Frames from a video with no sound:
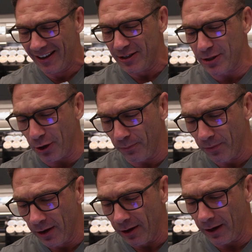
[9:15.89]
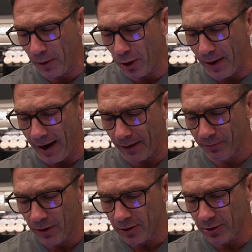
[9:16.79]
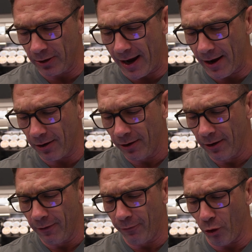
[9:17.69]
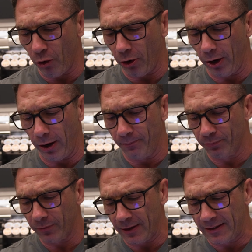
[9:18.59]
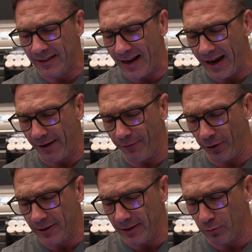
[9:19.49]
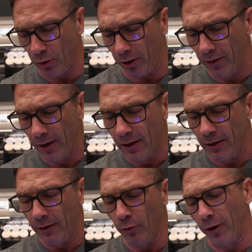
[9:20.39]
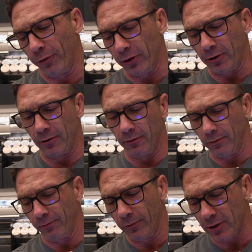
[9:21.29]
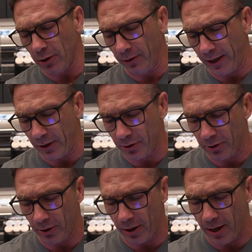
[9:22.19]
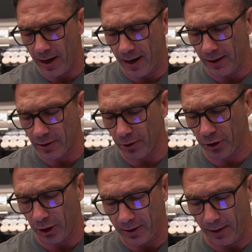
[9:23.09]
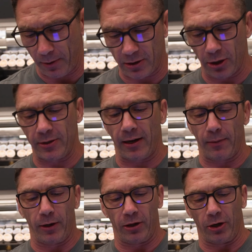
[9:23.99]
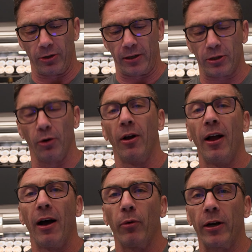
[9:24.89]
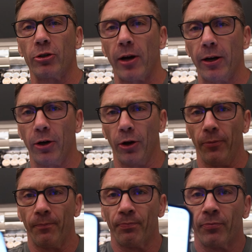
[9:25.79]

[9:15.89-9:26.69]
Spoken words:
So let me go back. So now for today, for instance, let's go yesterday. Let's go Thursday because Thursday I completed Thursday. So what I try to do